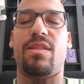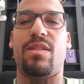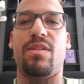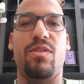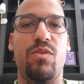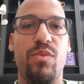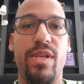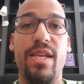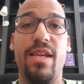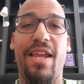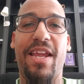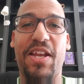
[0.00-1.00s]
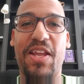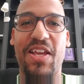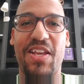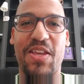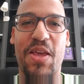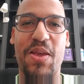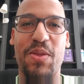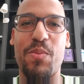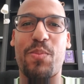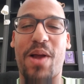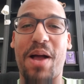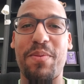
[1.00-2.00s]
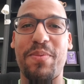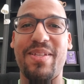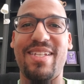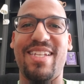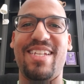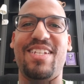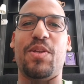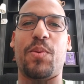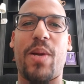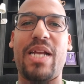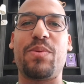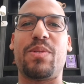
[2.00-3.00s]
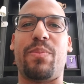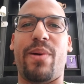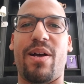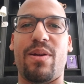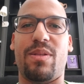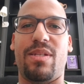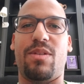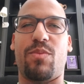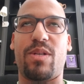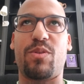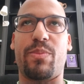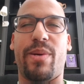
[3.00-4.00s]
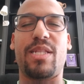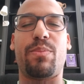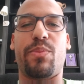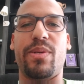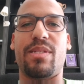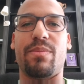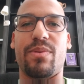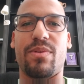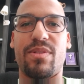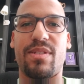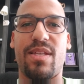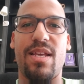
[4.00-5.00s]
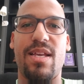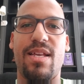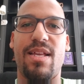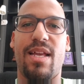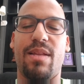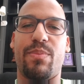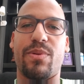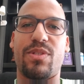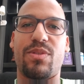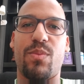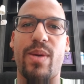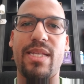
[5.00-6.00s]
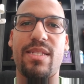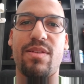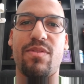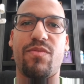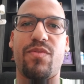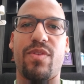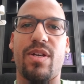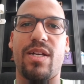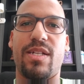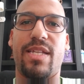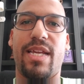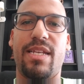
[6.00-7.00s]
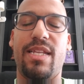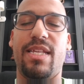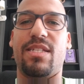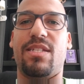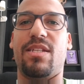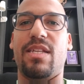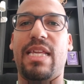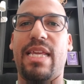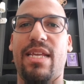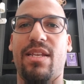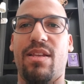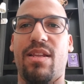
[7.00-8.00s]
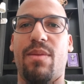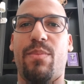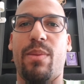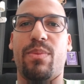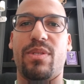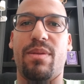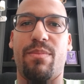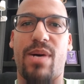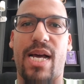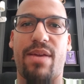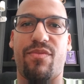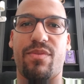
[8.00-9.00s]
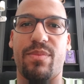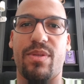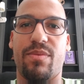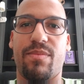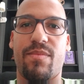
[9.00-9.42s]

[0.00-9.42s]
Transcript: You probably need direct response principles and persuasive techniques to get people to buy from you.